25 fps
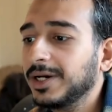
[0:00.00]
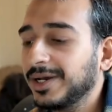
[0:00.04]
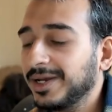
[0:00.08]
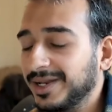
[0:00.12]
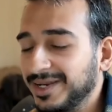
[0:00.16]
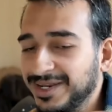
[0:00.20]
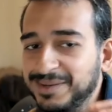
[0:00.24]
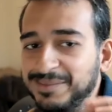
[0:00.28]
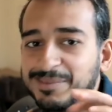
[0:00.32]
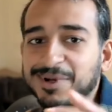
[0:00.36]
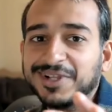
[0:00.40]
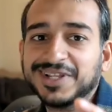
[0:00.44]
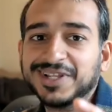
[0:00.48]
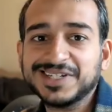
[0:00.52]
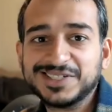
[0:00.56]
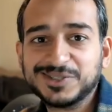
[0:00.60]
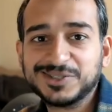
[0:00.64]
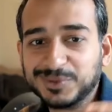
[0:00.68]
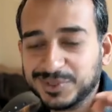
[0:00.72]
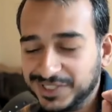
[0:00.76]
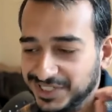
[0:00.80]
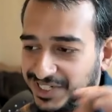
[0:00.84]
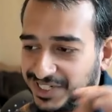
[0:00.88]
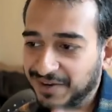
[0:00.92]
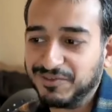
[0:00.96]
an email
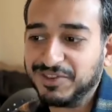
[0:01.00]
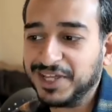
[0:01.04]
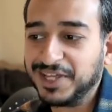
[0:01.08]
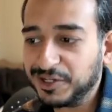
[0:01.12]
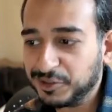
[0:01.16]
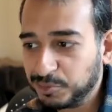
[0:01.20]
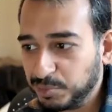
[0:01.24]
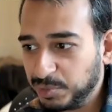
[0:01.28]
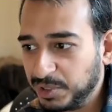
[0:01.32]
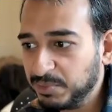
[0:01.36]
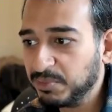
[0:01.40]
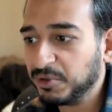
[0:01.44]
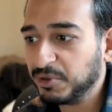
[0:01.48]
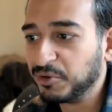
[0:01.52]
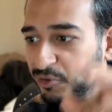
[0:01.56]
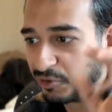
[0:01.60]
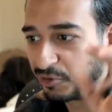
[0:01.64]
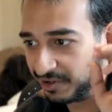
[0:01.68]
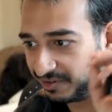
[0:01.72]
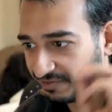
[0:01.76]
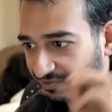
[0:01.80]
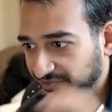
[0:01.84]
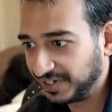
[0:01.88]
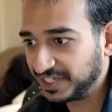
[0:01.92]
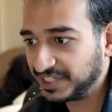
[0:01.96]
list with 7,000 people
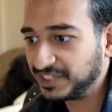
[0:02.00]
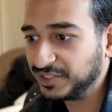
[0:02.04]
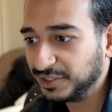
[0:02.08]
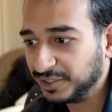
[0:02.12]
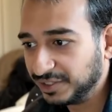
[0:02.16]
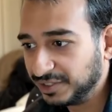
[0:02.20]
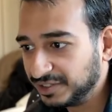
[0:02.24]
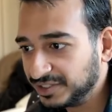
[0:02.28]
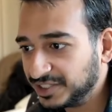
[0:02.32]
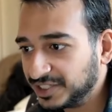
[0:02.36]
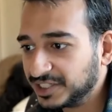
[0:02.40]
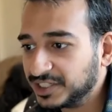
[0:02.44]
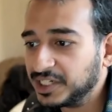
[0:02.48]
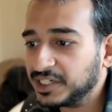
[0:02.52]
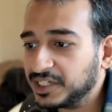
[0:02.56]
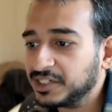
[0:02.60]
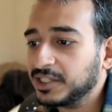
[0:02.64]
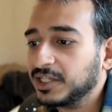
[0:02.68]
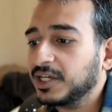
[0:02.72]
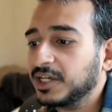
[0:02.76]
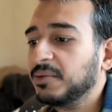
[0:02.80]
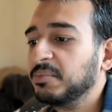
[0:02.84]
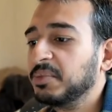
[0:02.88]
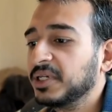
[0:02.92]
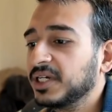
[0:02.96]
who are invested in the success
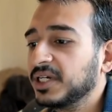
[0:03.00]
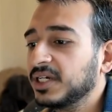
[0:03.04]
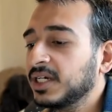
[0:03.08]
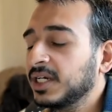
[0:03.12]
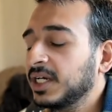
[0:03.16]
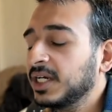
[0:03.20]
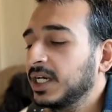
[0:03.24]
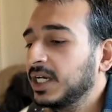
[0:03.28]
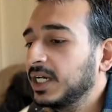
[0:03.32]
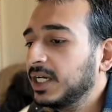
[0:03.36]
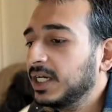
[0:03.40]
of the company,